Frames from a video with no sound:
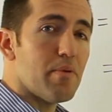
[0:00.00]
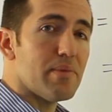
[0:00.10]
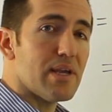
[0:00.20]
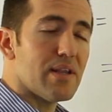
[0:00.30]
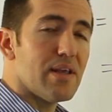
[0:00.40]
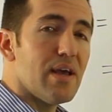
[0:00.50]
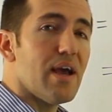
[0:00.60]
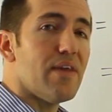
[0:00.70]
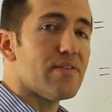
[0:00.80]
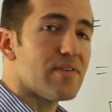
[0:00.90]
mean
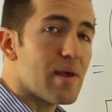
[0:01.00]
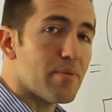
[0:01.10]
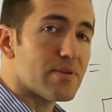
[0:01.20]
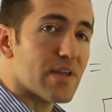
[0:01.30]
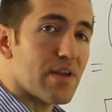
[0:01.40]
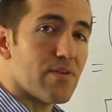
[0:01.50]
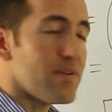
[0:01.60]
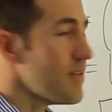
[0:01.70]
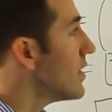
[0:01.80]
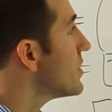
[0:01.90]
and the sample standard
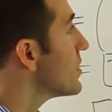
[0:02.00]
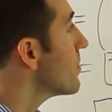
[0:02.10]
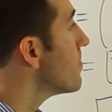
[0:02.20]
deviation.